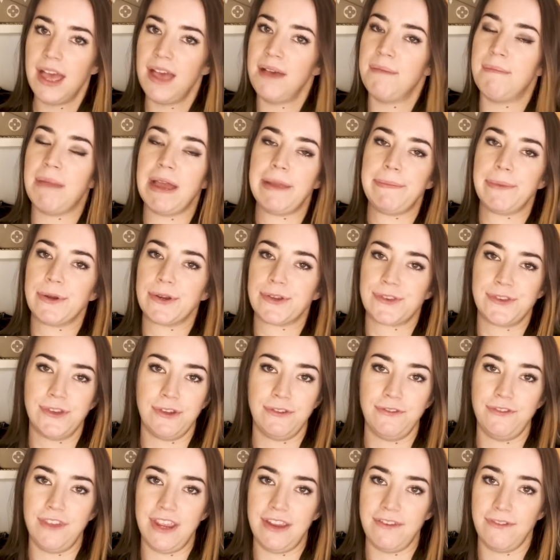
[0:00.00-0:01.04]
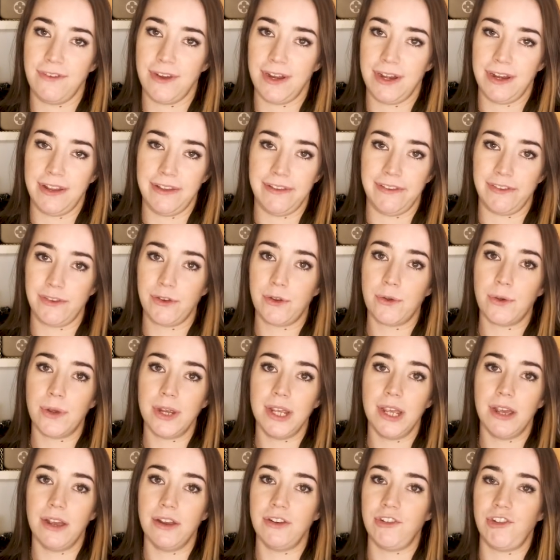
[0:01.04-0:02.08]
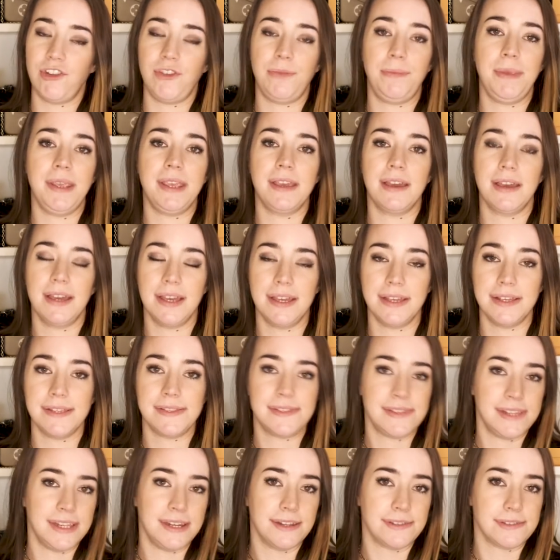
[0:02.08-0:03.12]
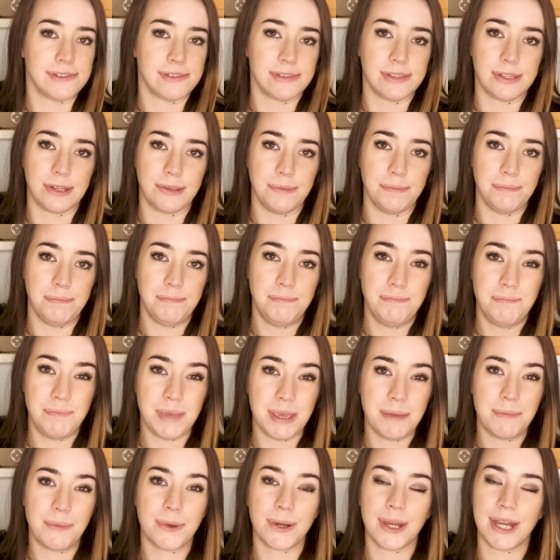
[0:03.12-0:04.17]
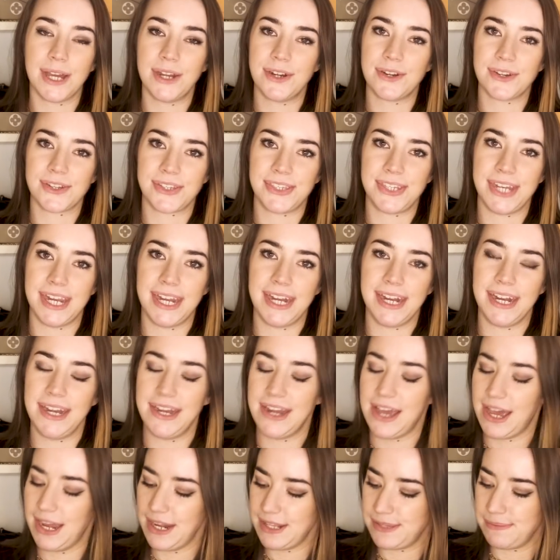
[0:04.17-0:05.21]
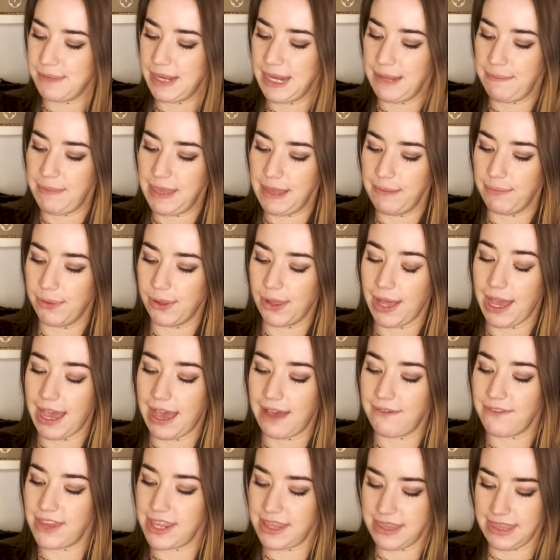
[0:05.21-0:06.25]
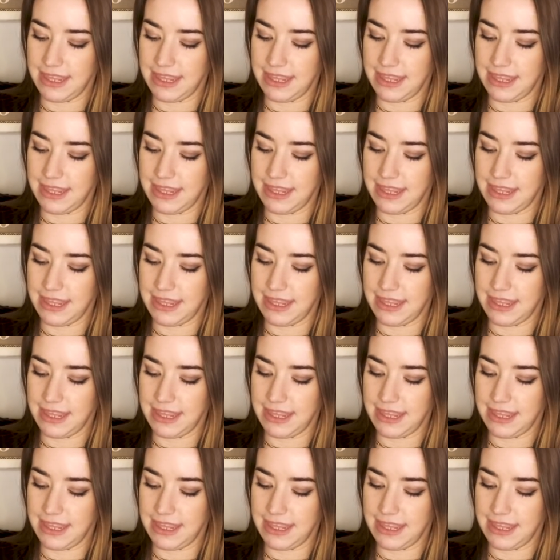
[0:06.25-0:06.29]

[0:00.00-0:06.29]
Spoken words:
My personal favorite is Goyard just because it is a little bit more understated. Not as many people have it.